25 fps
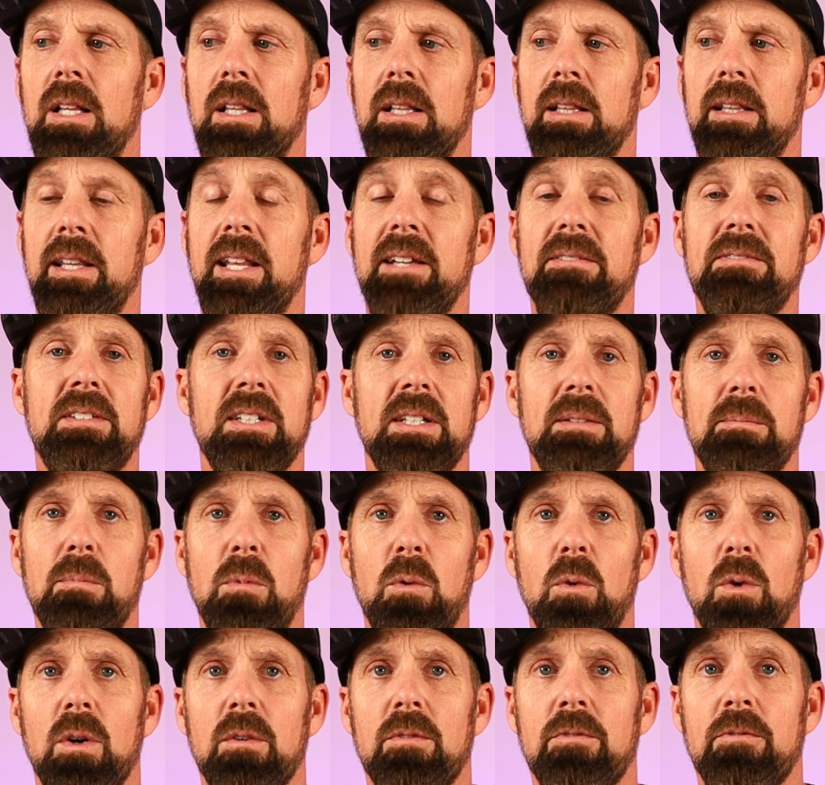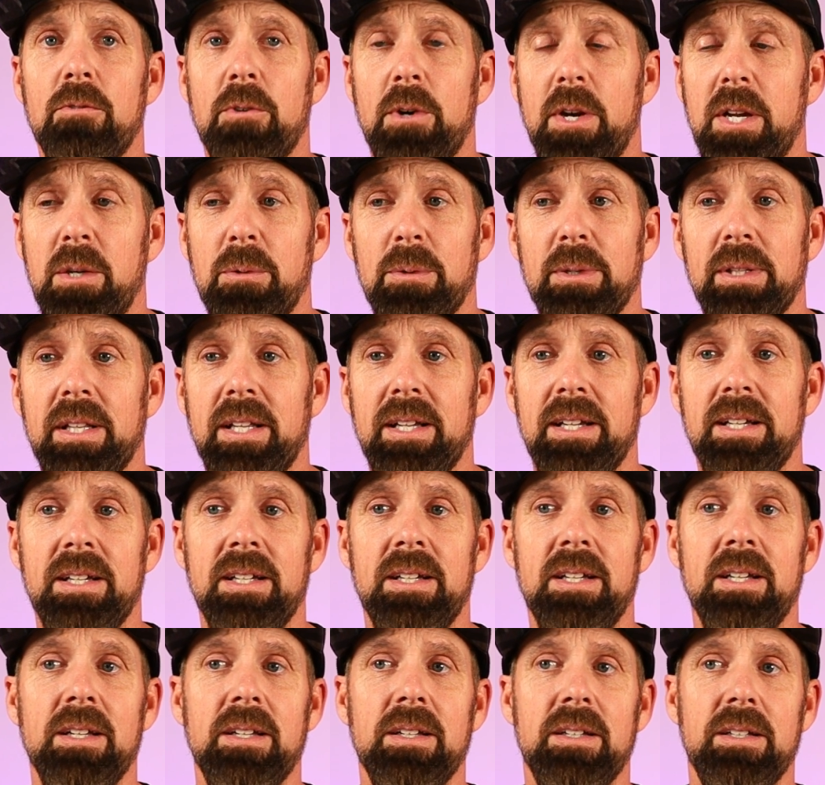lifting more
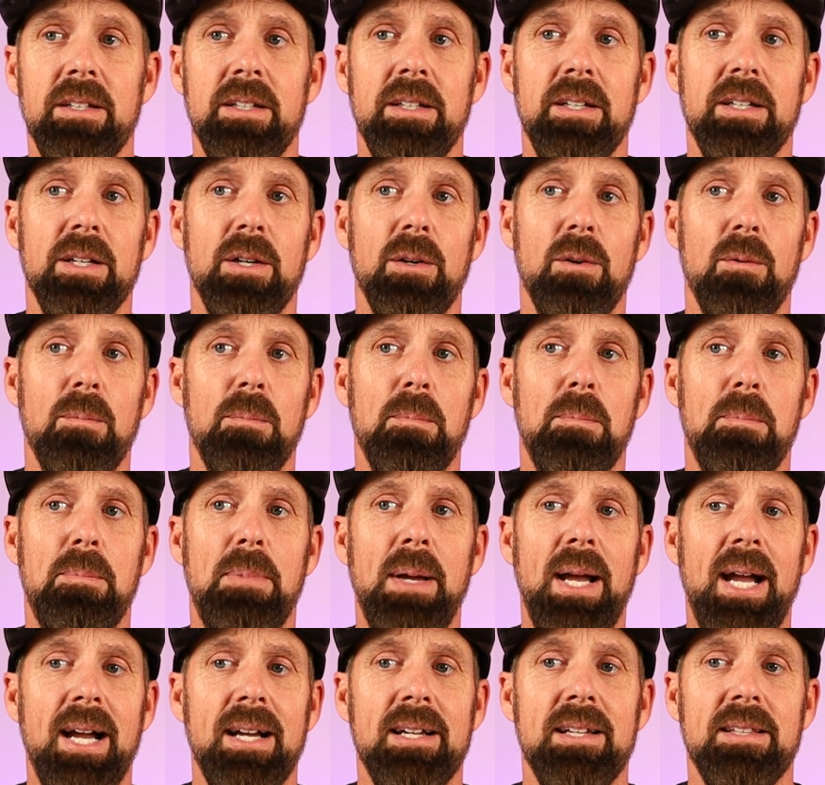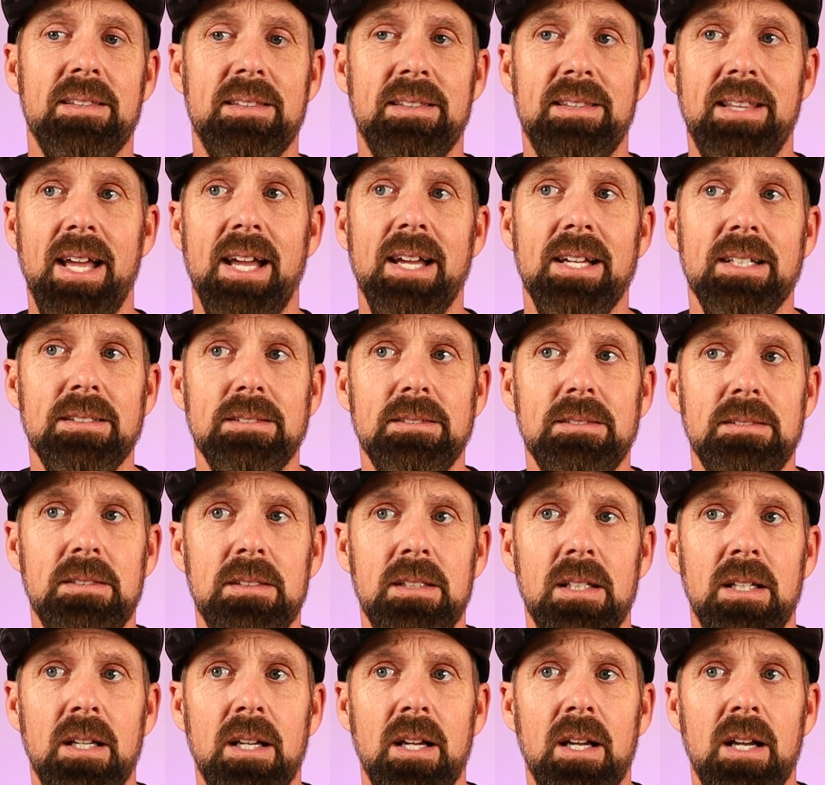frequently. You know, back then
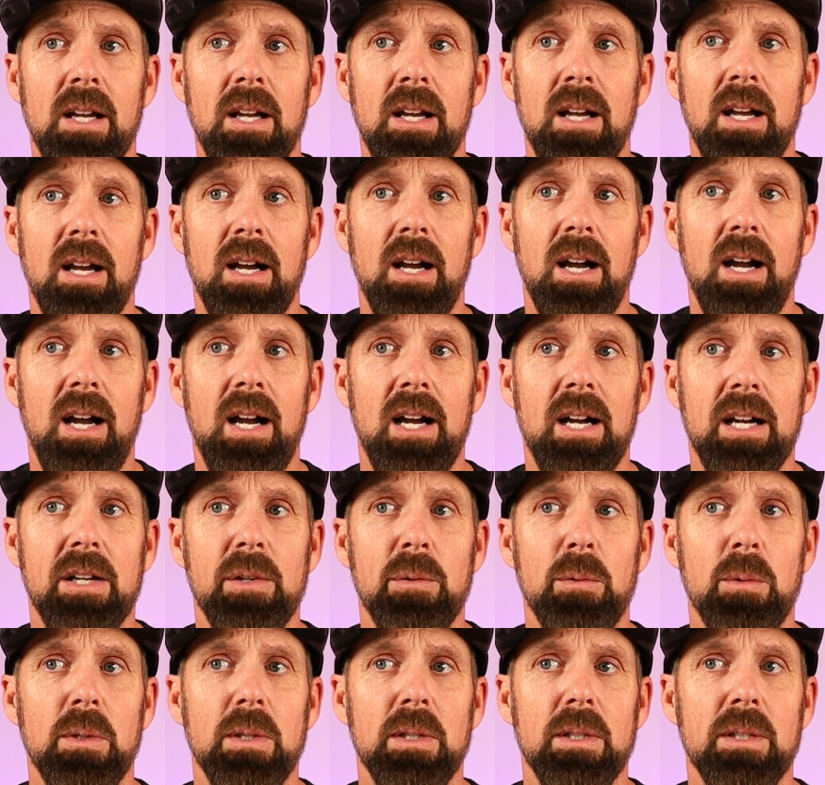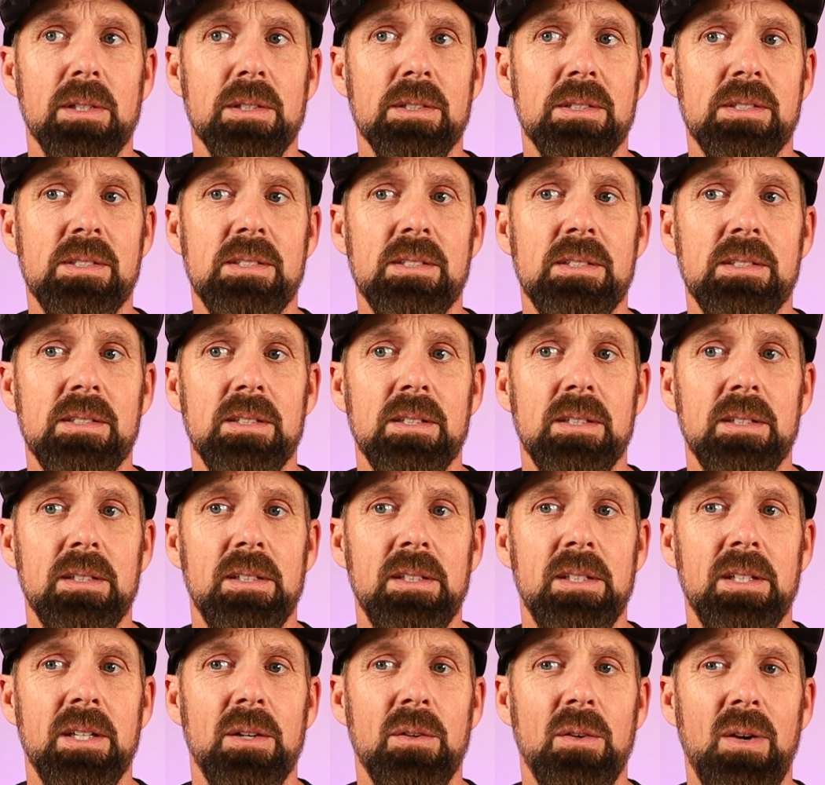I was,
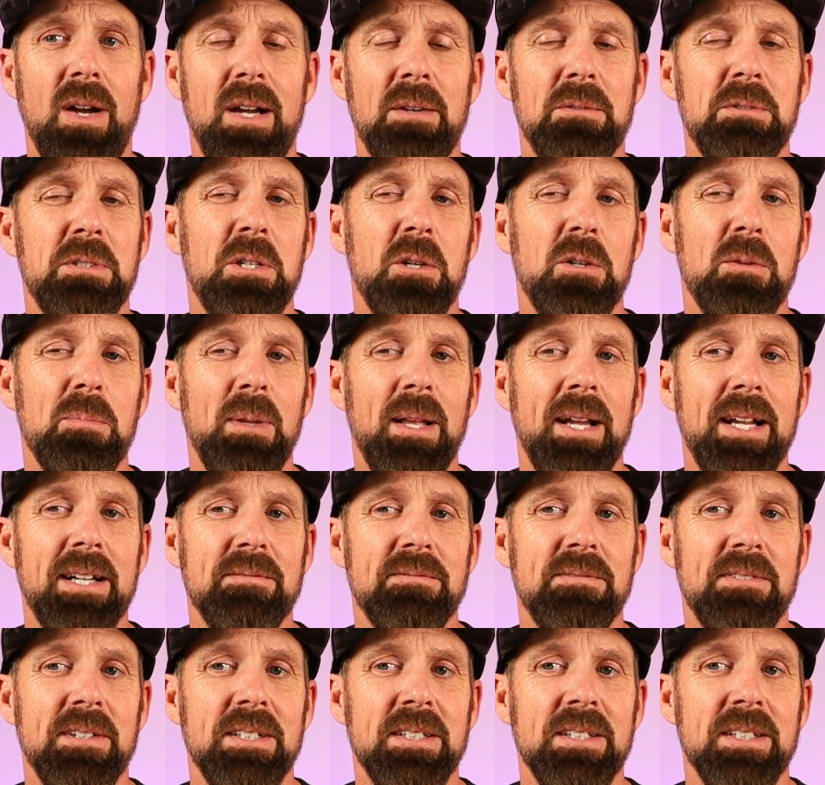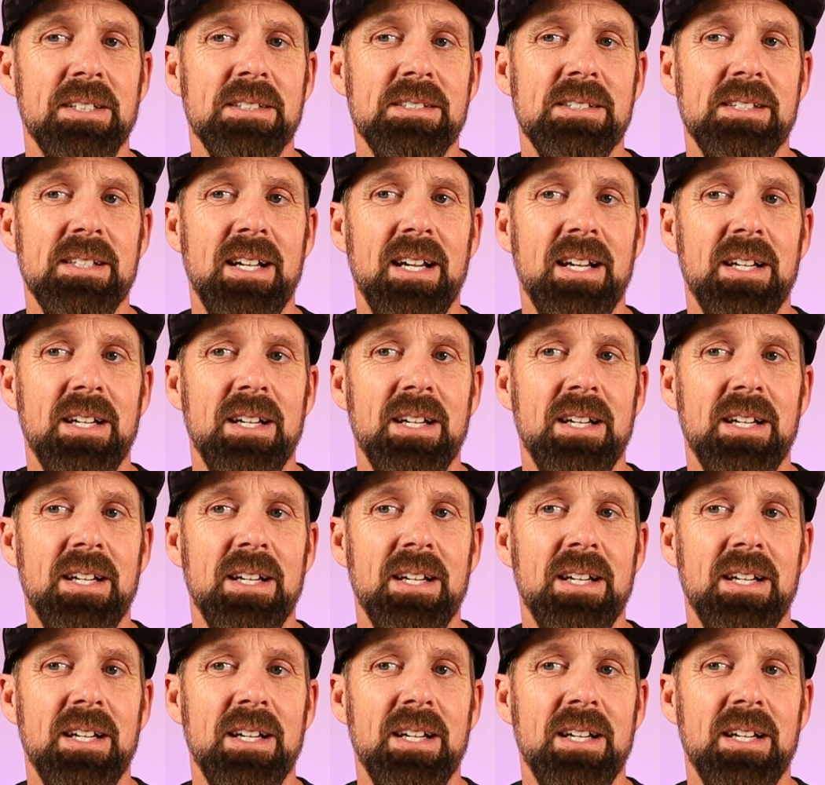you know, I would go to Planet Fitness and